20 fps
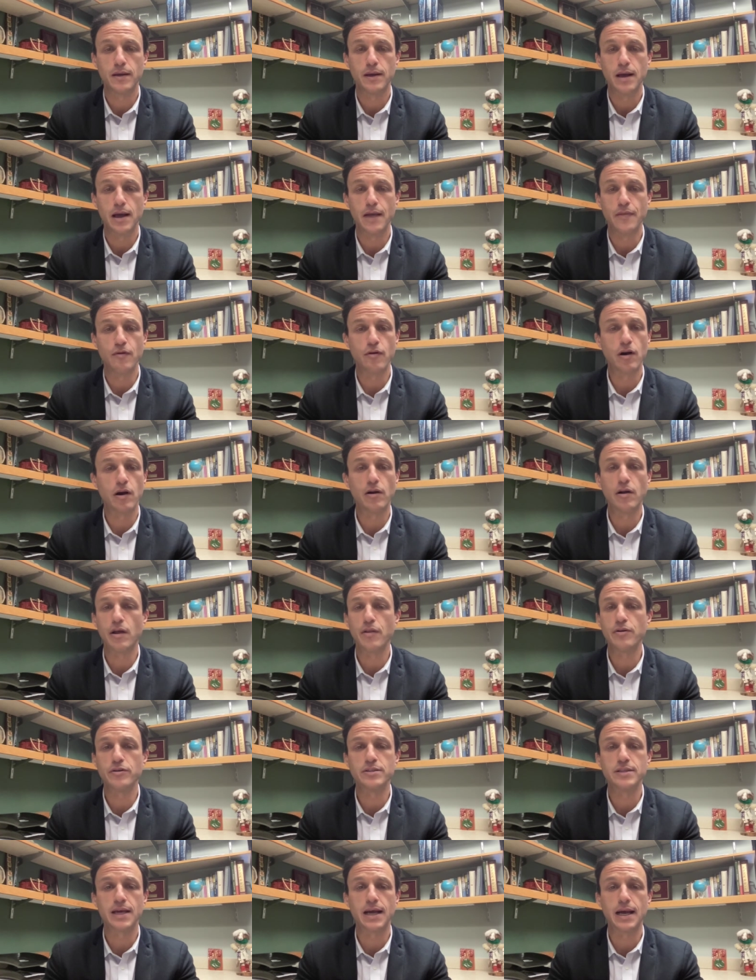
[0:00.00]
And there are
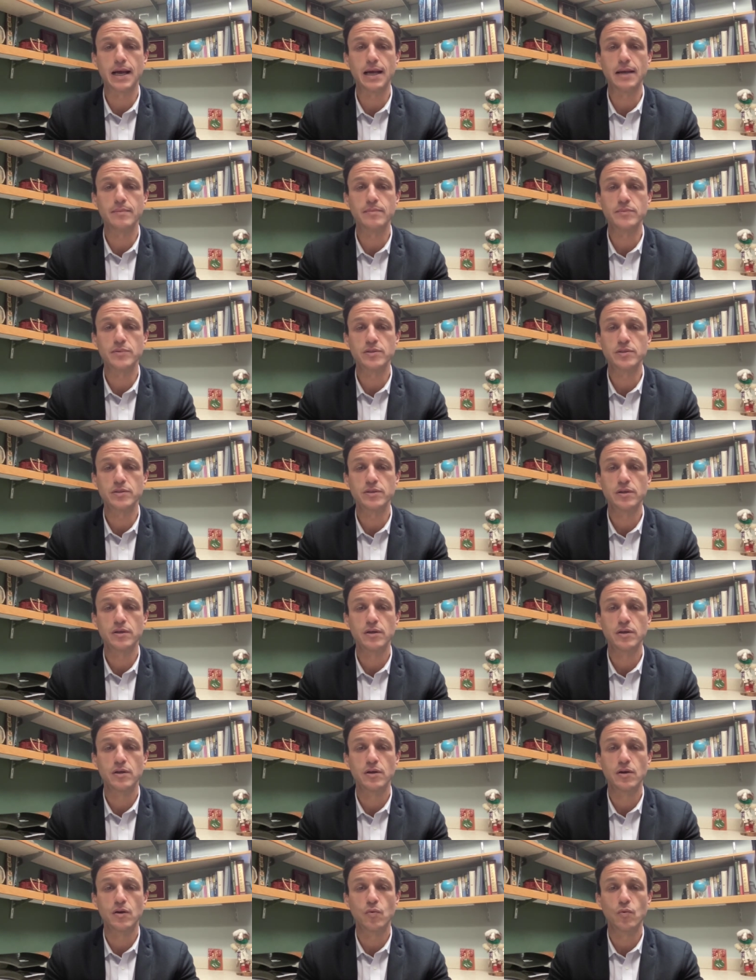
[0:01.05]
other times
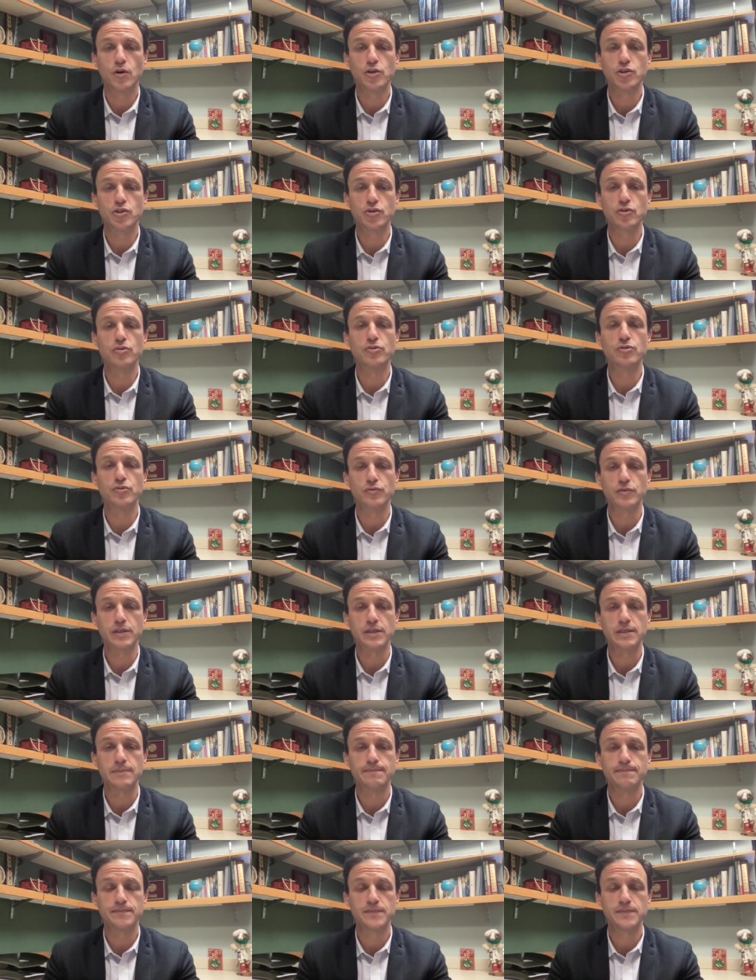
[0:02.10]
where surgery,